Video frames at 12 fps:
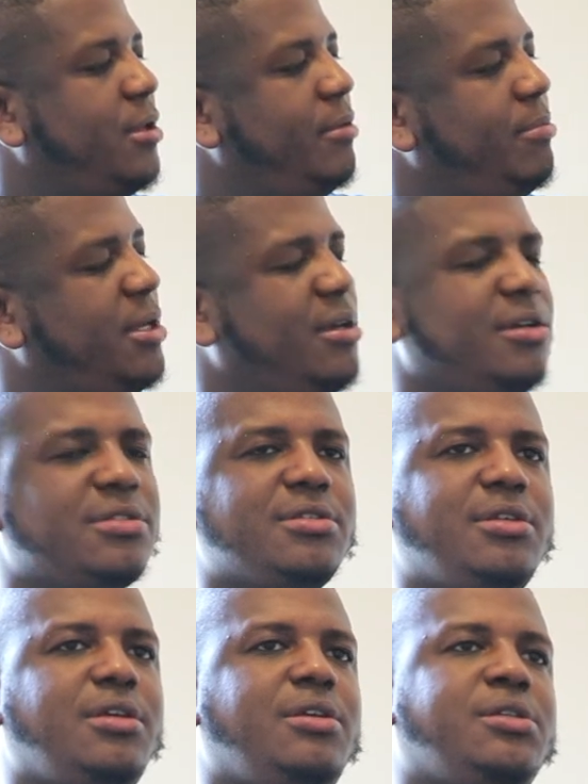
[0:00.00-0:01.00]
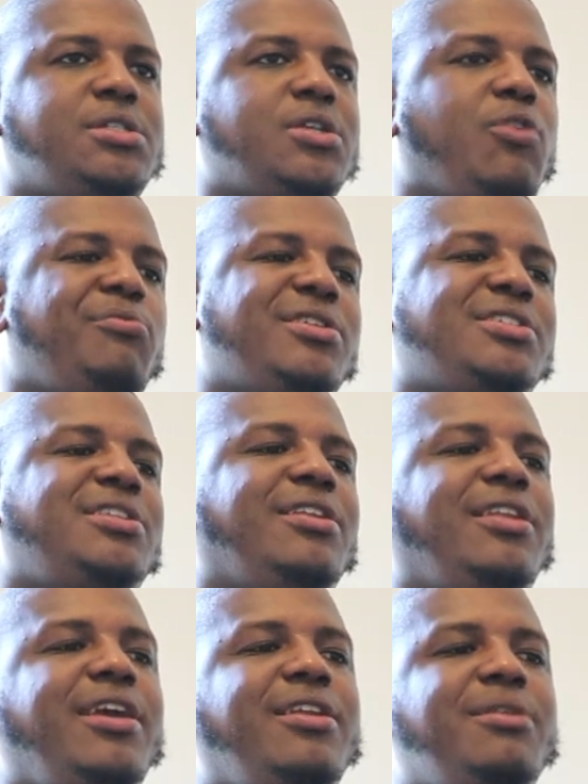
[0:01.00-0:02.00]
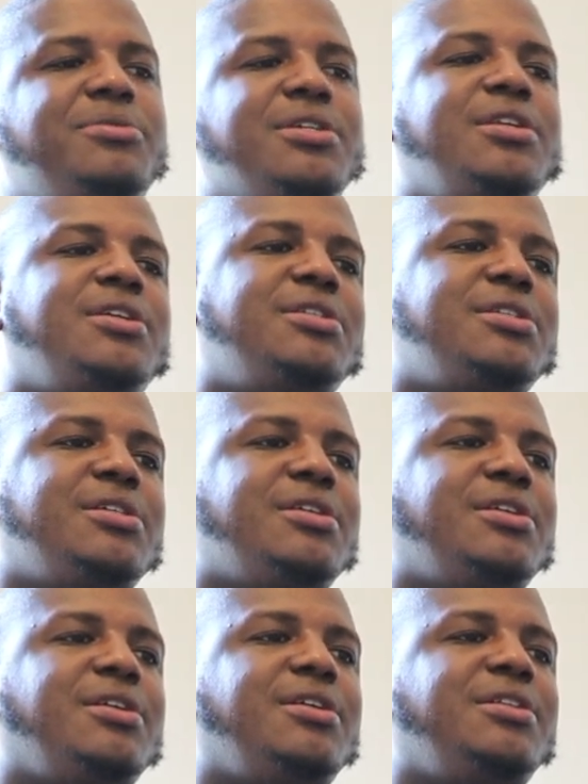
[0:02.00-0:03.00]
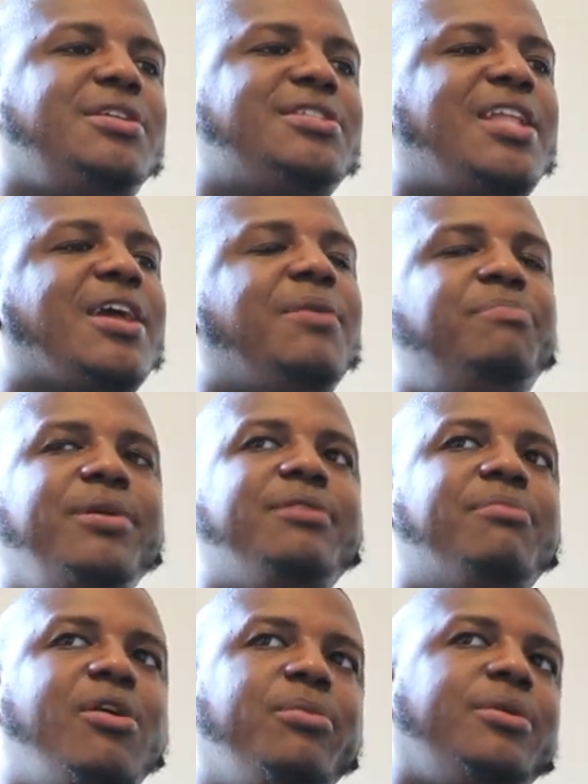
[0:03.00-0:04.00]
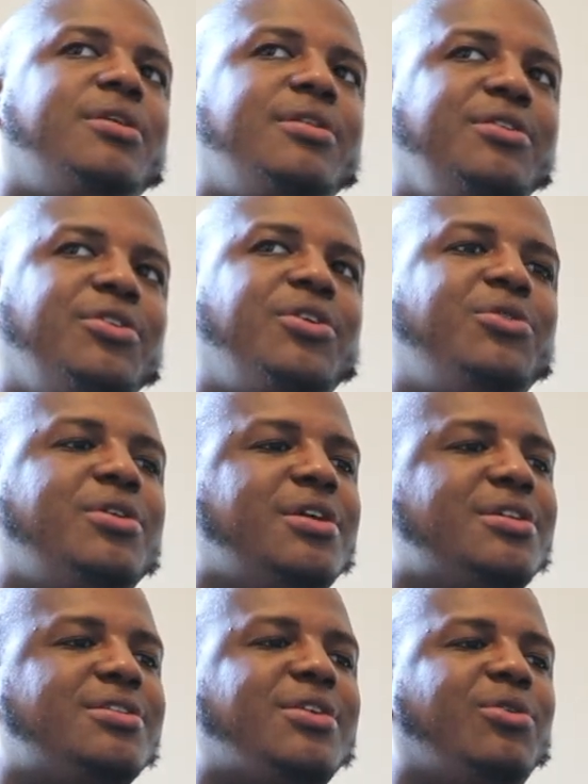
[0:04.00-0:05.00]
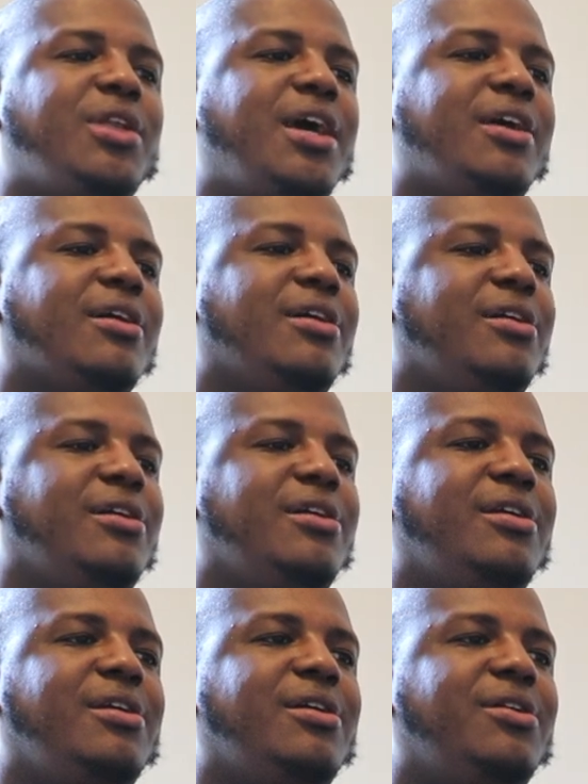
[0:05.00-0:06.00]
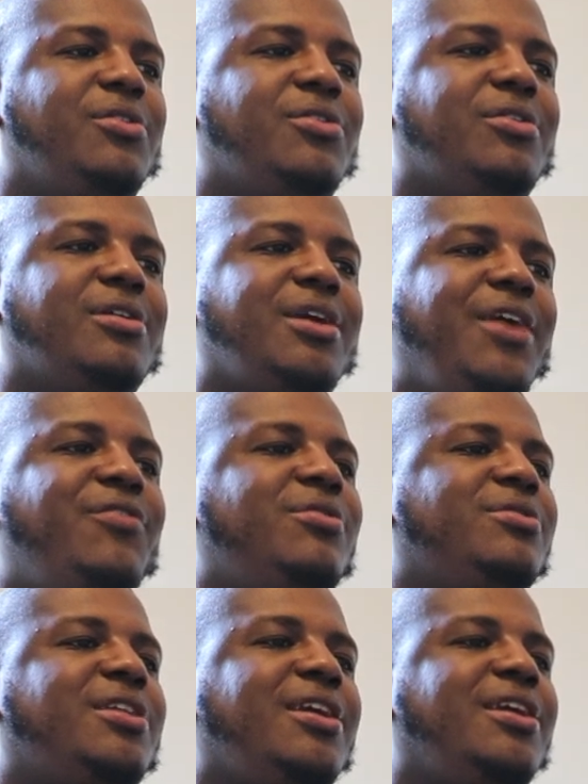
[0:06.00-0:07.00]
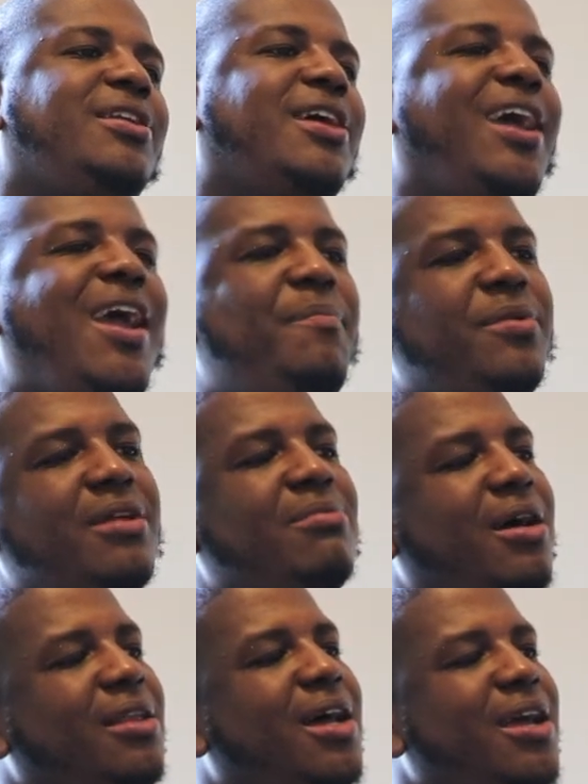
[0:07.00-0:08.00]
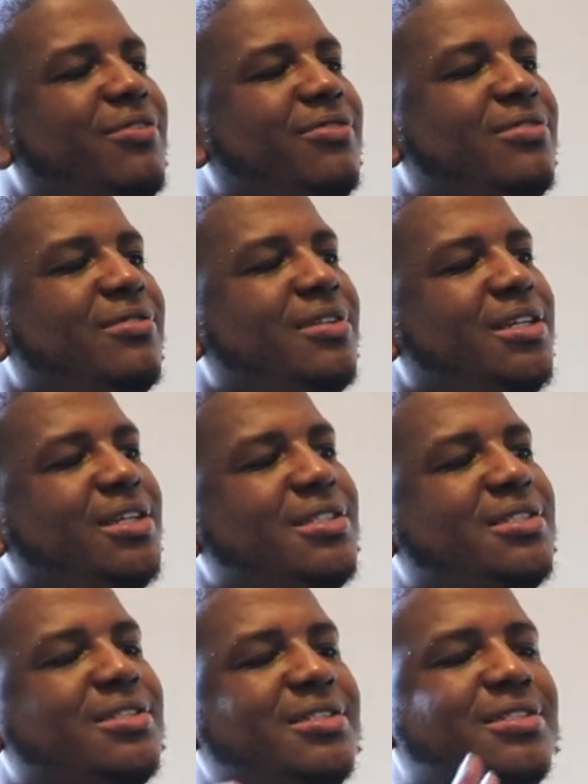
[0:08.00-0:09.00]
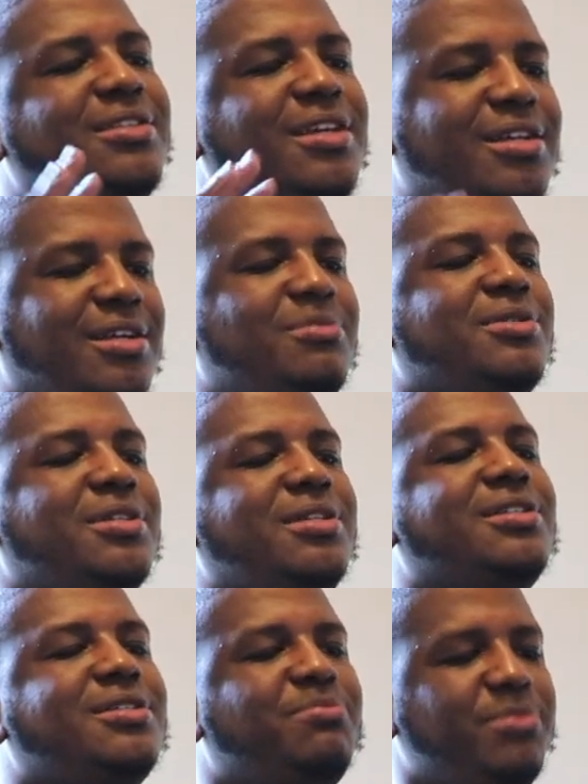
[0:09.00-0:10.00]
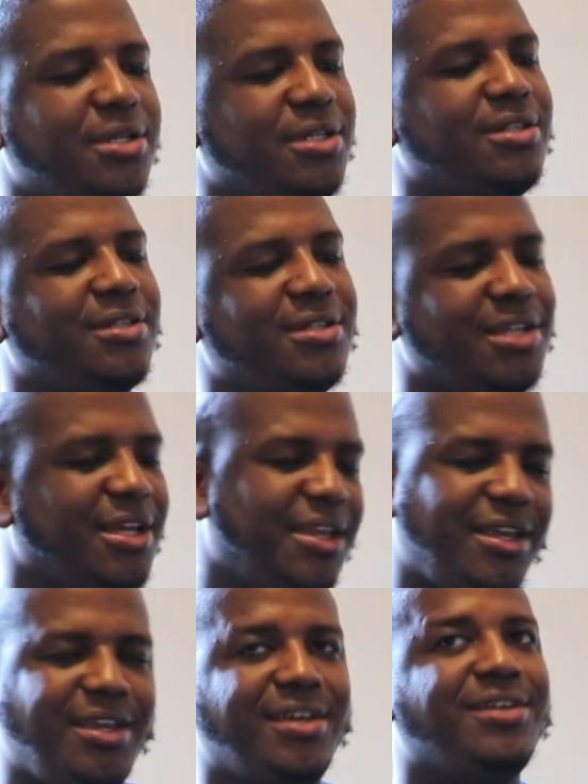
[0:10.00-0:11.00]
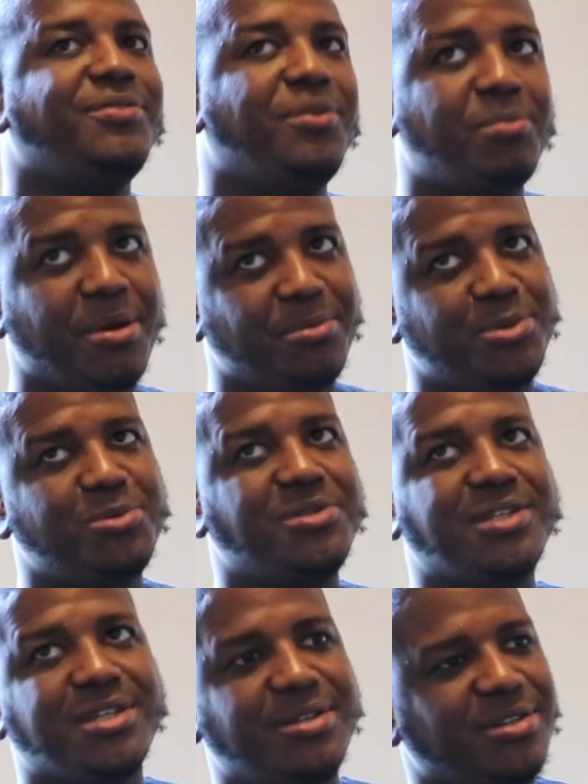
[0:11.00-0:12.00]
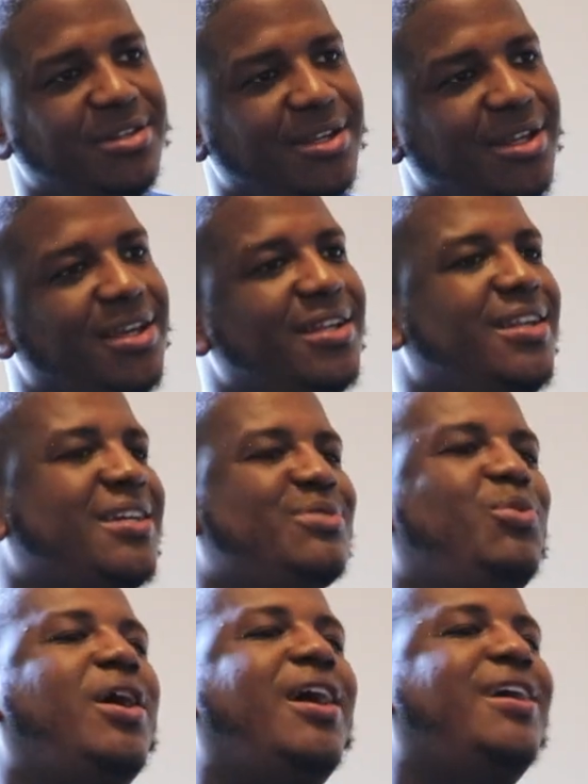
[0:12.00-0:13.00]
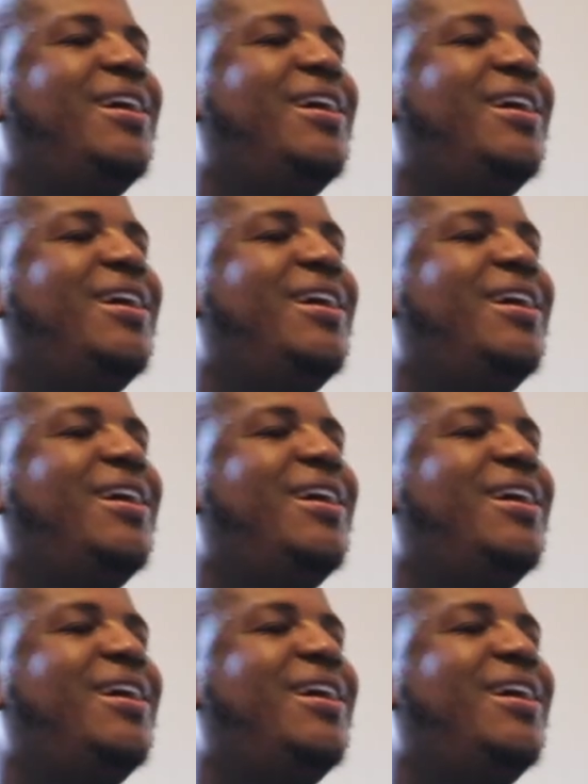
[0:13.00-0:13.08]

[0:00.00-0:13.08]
Because it's so much that led up to this. It's like a big moment, you know. So like. Everything that happened in my life is, is led up to this big thing with my music, and that's why I